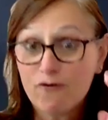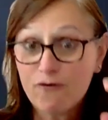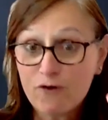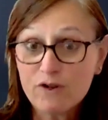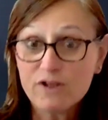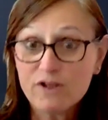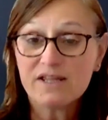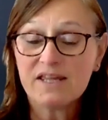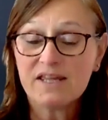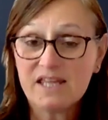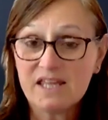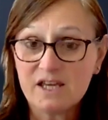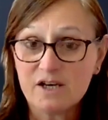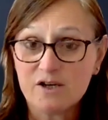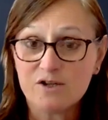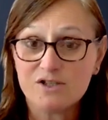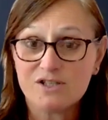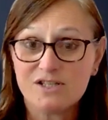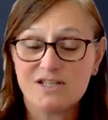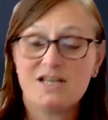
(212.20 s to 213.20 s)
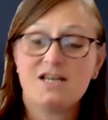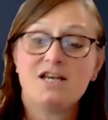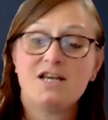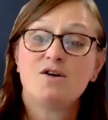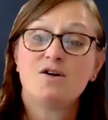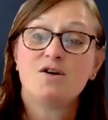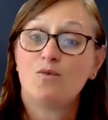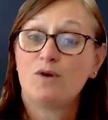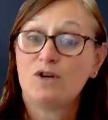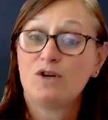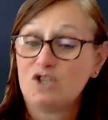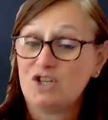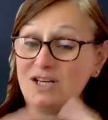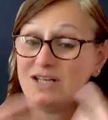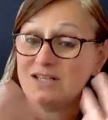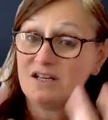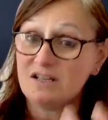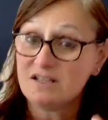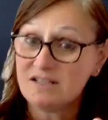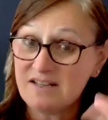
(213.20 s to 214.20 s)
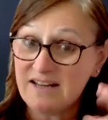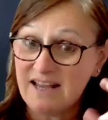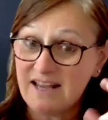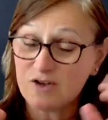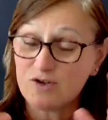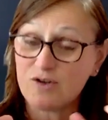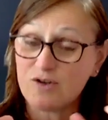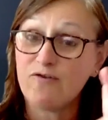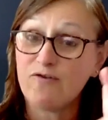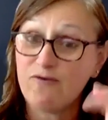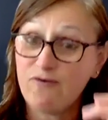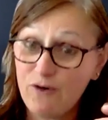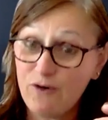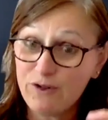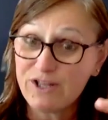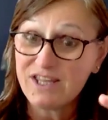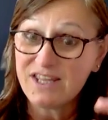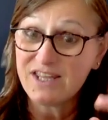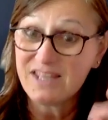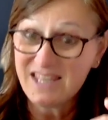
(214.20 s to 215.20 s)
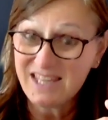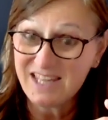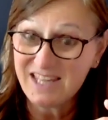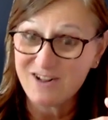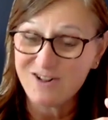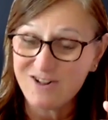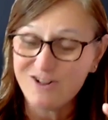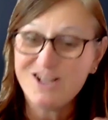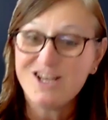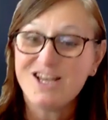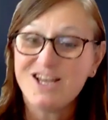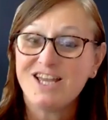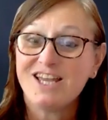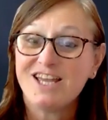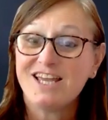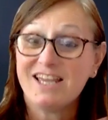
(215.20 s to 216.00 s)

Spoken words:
fully healed, which it doesn't actually fully heal,